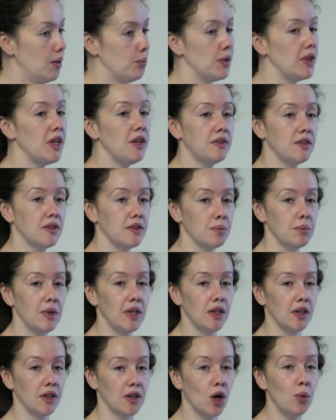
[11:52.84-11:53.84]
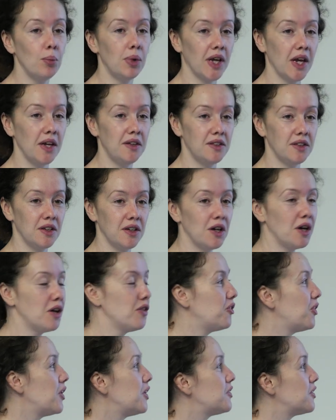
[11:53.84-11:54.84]
But this doesn't make it complicated
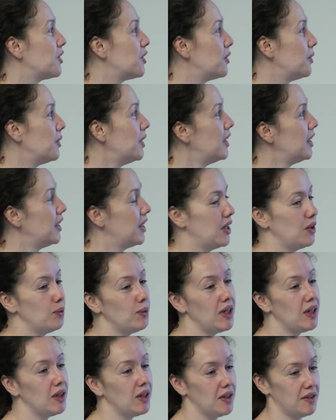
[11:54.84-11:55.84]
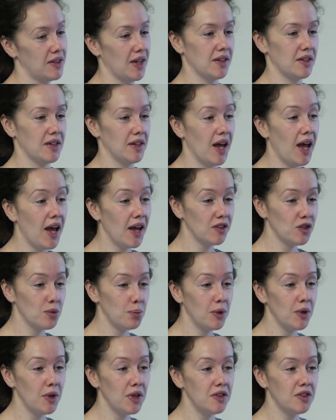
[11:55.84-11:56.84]
enough. So in wheat, it's actually a
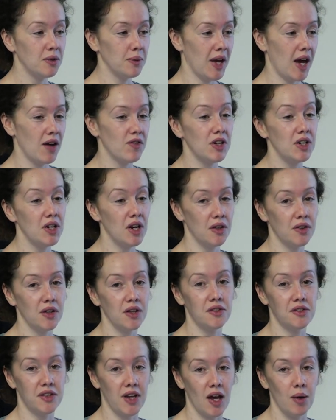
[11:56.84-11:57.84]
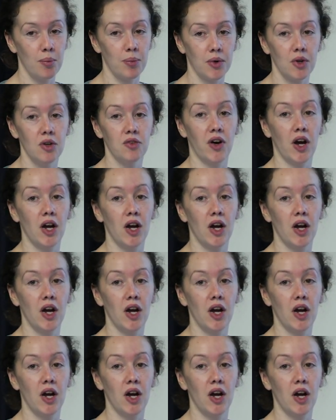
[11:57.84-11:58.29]
hexaploid. So we have another step of